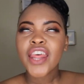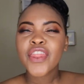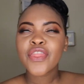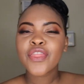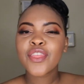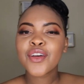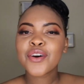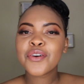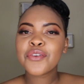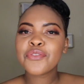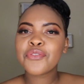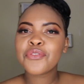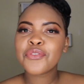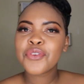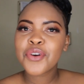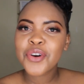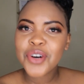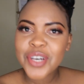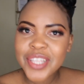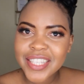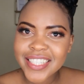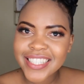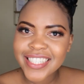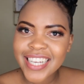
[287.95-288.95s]
The
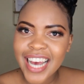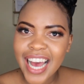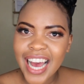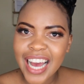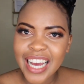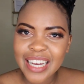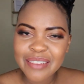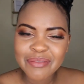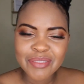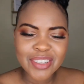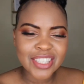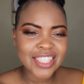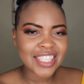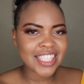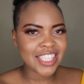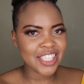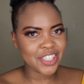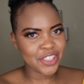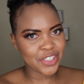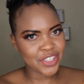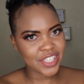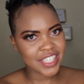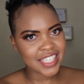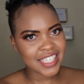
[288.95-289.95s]
fourth time is the
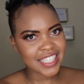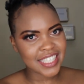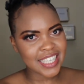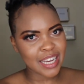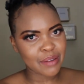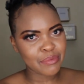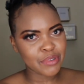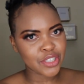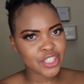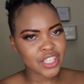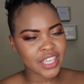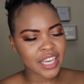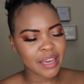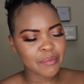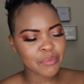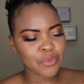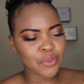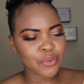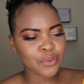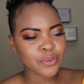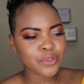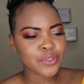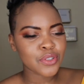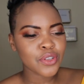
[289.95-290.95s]
interesting time when she came
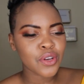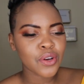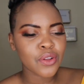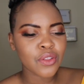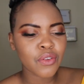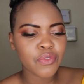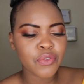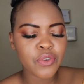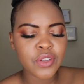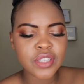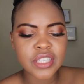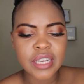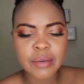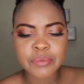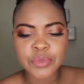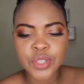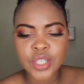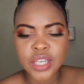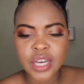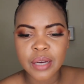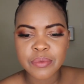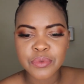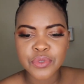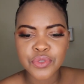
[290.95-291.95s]
through. So the fourth time
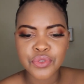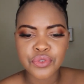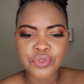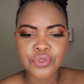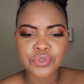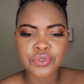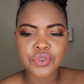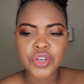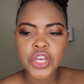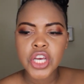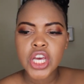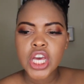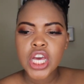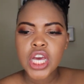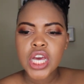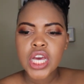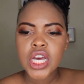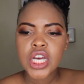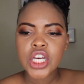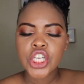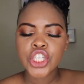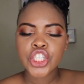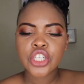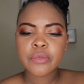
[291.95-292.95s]
she comes through,
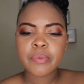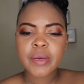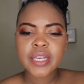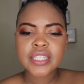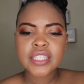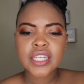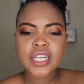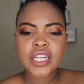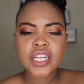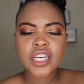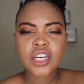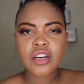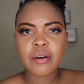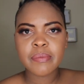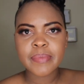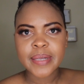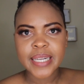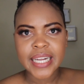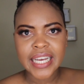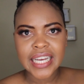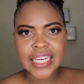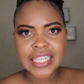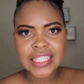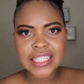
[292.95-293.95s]
she basically
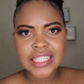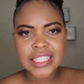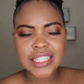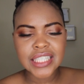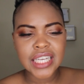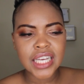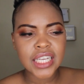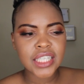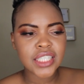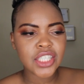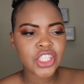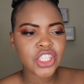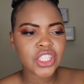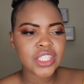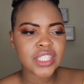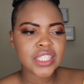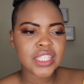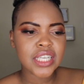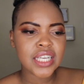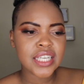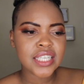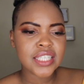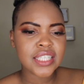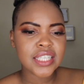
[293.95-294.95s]
complains and she
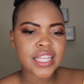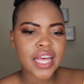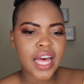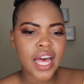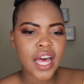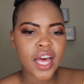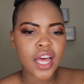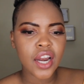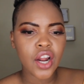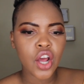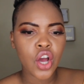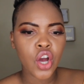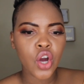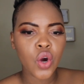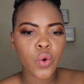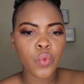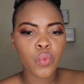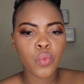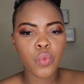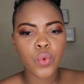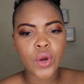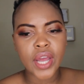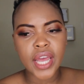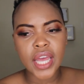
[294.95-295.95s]
says that her
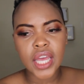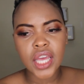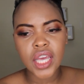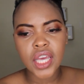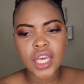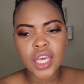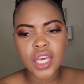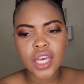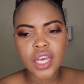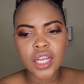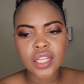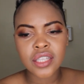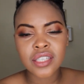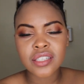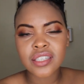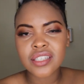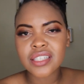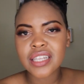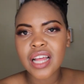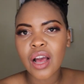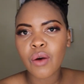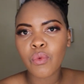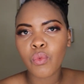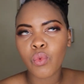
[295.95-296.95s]
wig, this
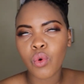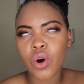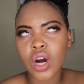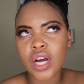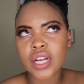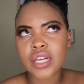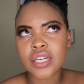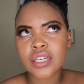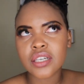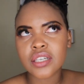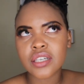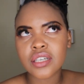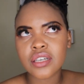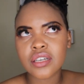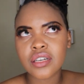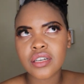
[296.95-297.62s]
is now what